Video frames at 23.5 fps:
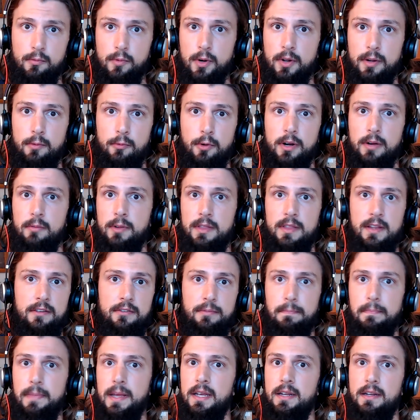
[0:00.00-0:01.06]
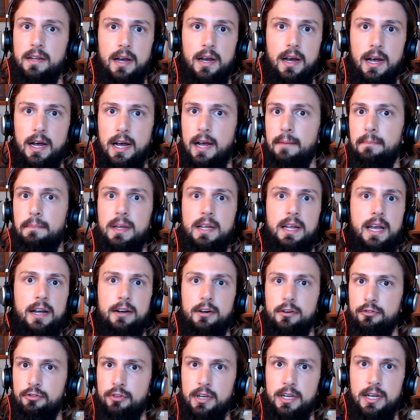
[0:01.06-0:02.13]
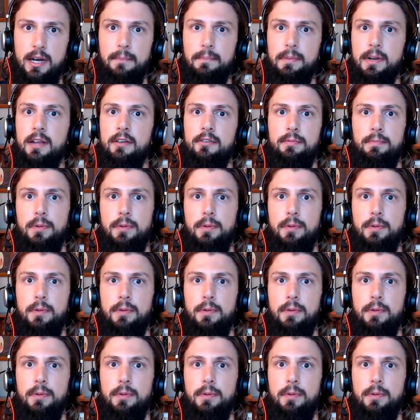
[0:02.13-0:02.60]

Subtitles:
really working with these big energy companies,